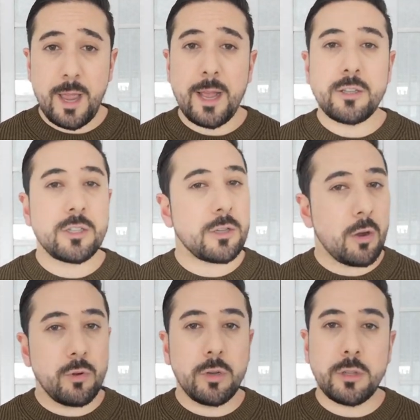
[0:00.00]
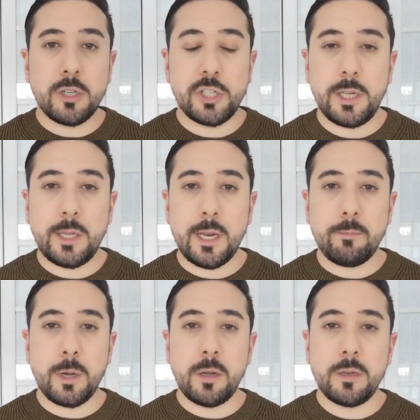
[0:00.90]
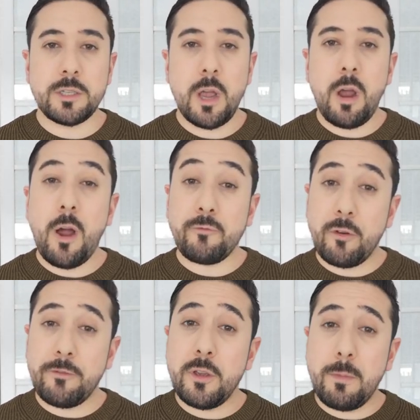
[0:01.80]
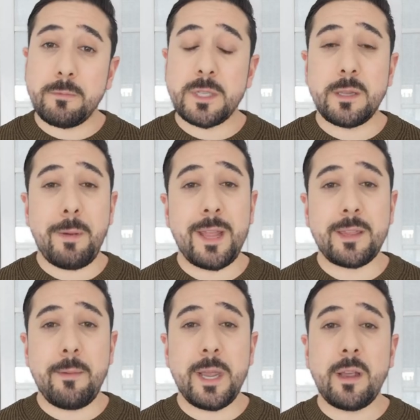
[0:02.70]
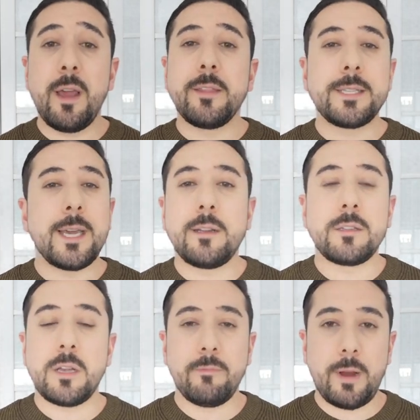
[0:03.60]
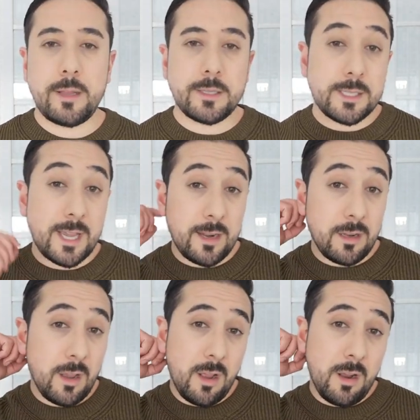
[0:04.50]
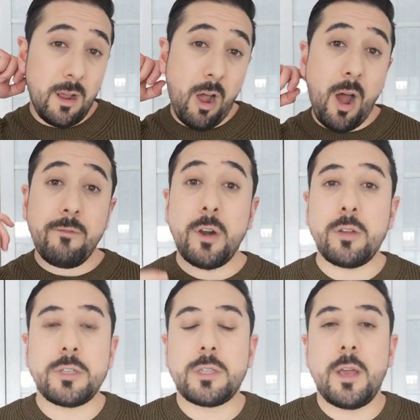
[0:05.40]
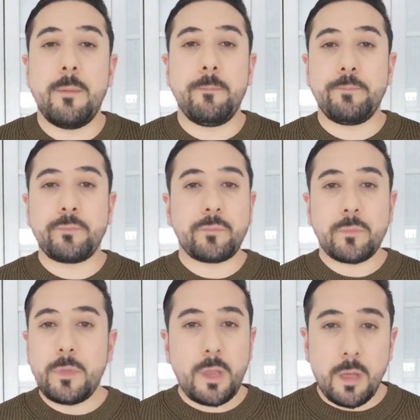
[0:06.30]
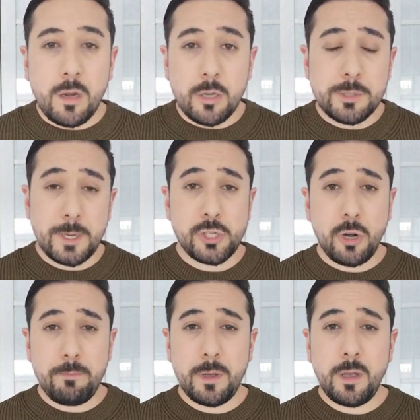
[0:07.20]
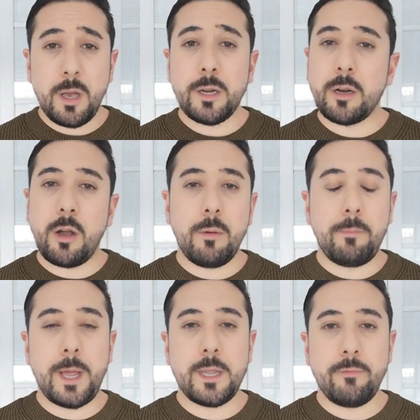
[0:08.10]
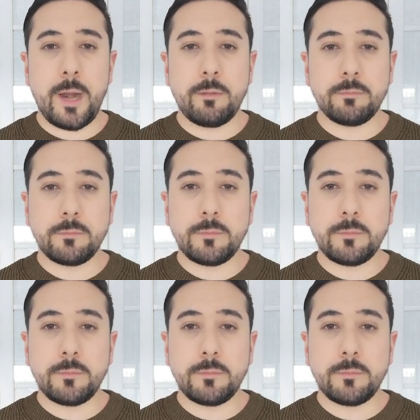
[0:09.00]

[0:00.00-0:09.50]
and so good that she did, because after a few months of the pandemic, the tenant turned around and said, I've lost my job and I can't pay your rent.